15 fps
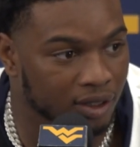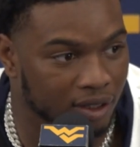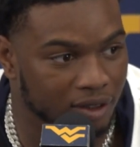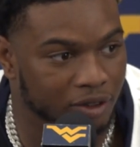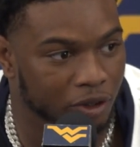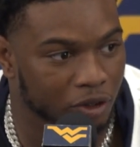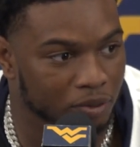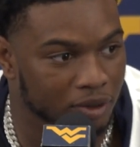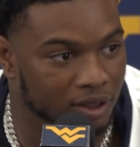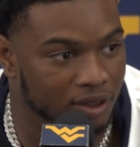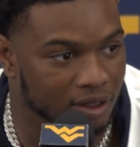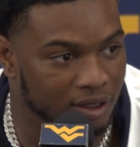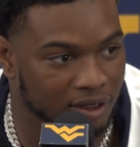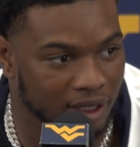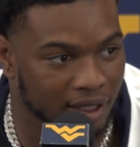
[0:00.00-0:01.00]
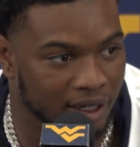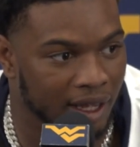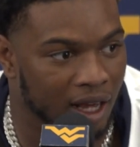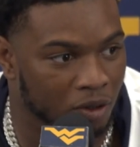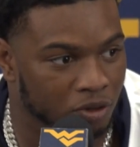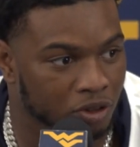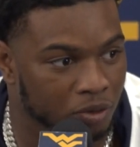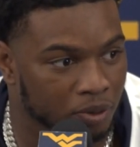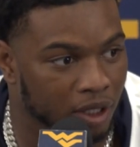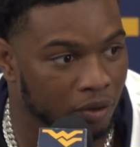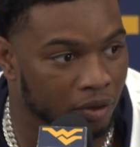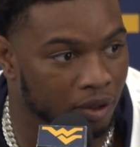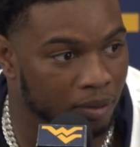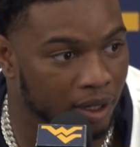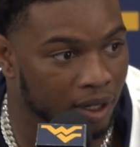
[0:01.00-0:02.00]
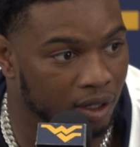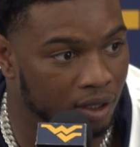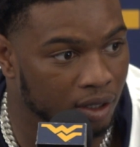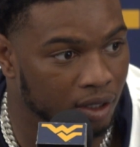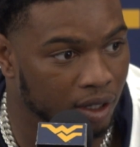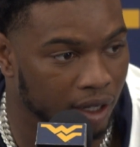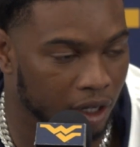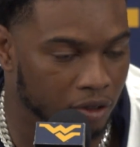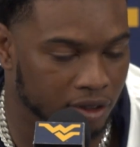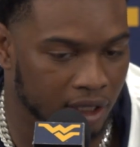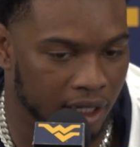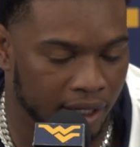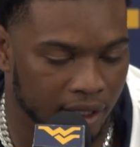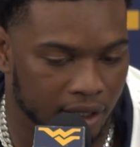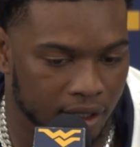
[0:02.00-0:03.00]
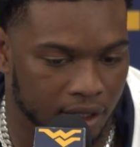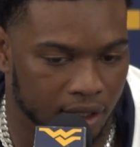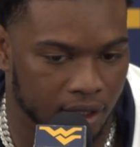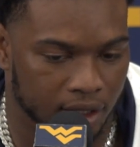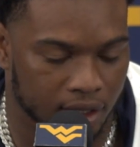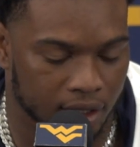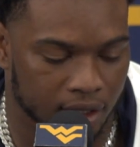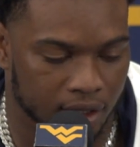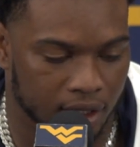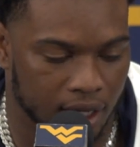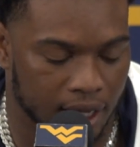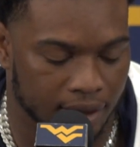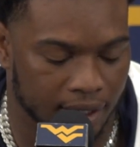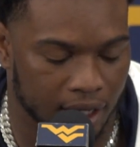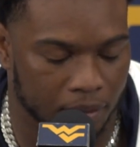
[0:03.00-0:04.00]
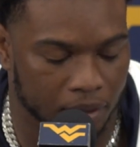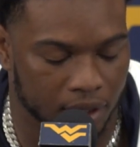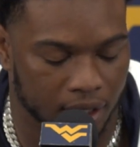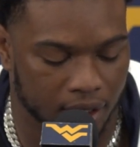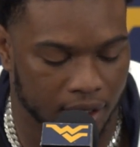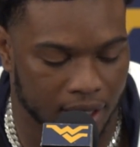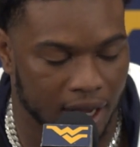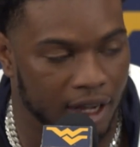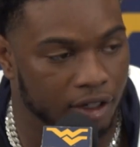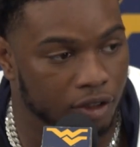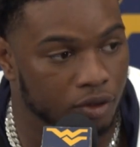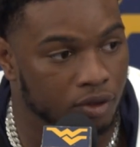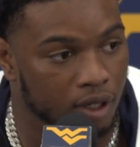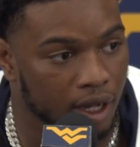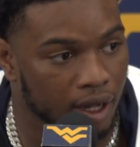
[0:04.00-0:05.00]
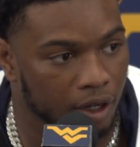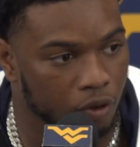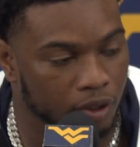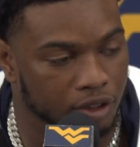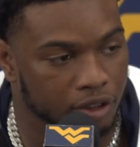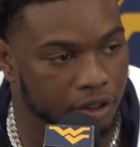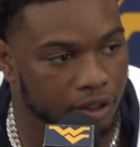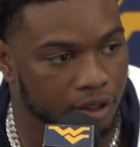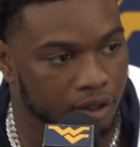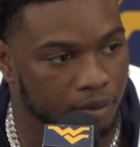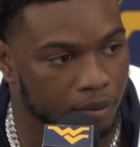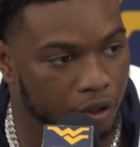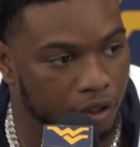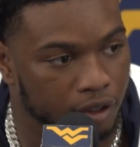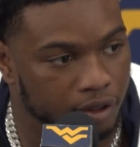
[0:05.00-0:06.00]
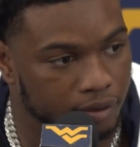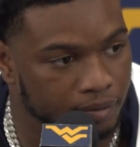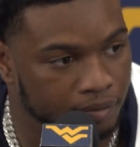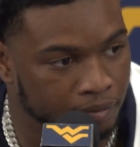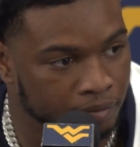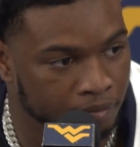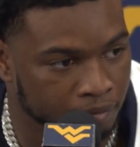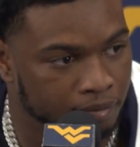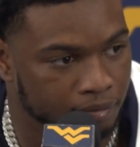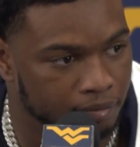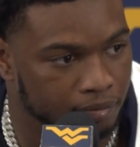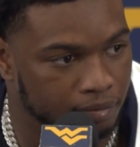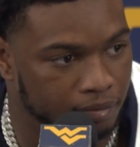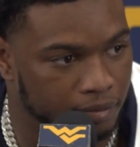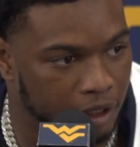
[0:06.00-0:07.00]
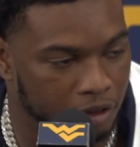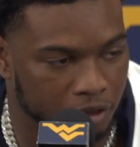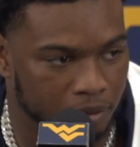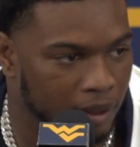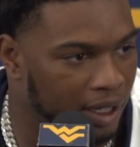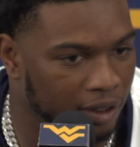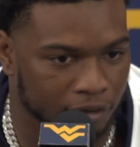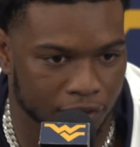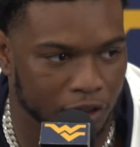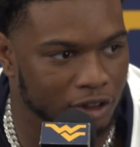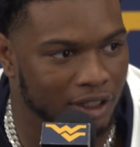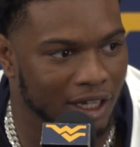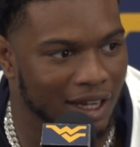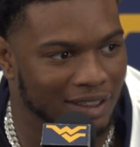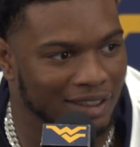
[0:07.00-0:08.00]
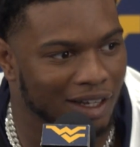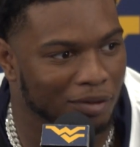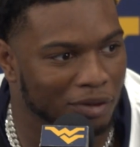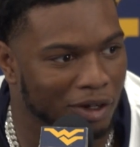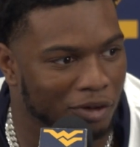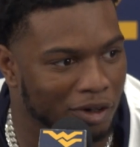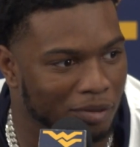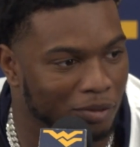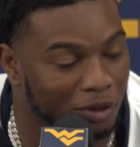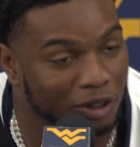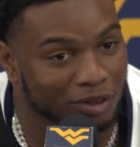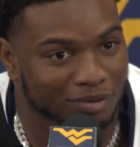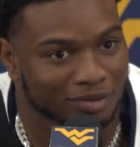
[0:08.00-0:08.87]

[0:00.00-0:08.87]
He told me since that day I was going to play running back. That was like, I think I played 9U at Gwynchery Park. That was my first and last time playing running back.